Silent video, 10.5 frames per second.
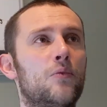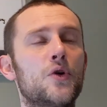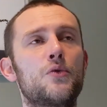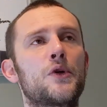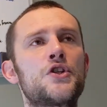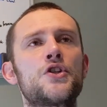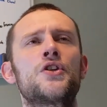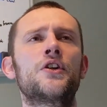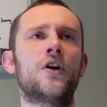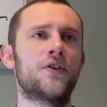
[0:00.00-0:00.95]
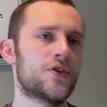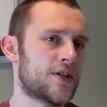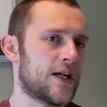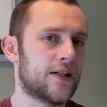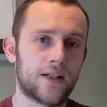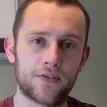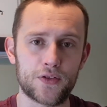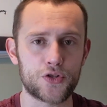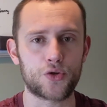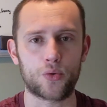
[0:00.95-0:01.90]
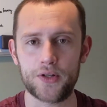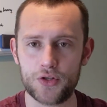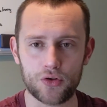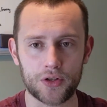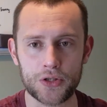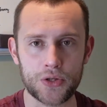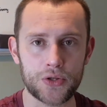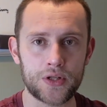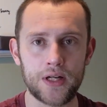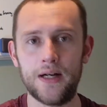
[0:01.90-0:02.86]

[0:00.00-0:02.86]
once you start to understand different story structures,